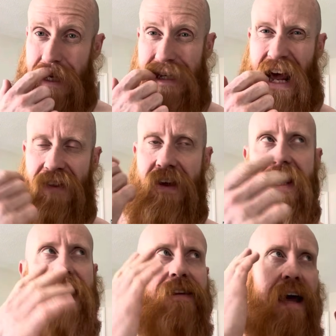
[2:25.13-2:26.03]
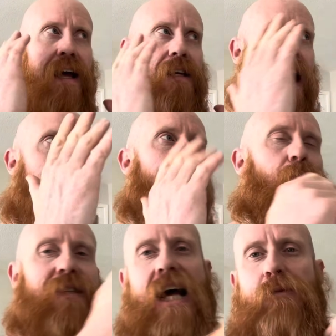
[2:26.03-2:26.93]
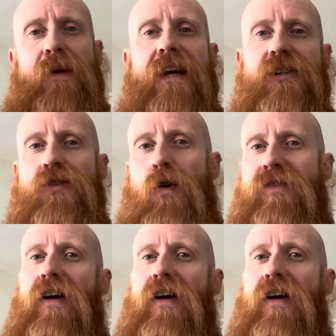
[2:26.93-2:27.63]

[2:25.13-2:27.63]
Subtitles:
I think there was aspirations of